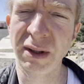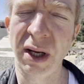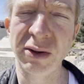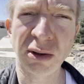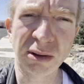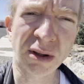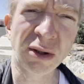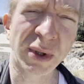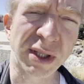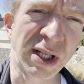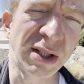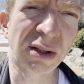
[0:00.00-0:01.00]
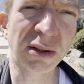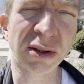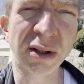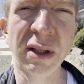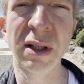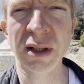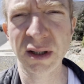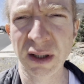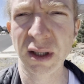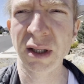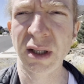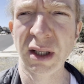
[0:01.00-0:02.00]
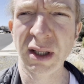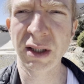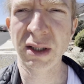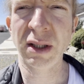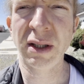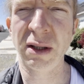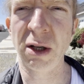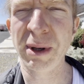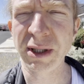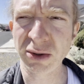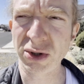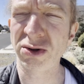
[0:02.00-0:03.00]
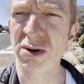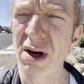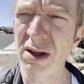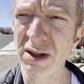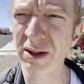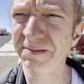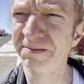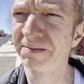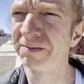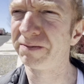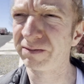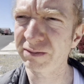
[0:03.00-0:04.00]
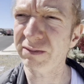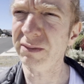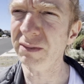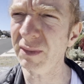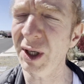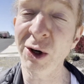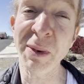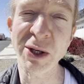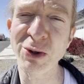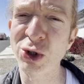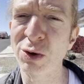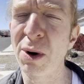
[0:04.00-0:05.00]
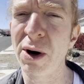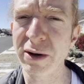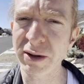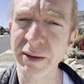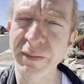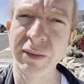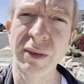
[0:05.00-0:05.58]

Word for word: And you'll learn what you need to learn. It'll make you stronger. It'll make you smarter.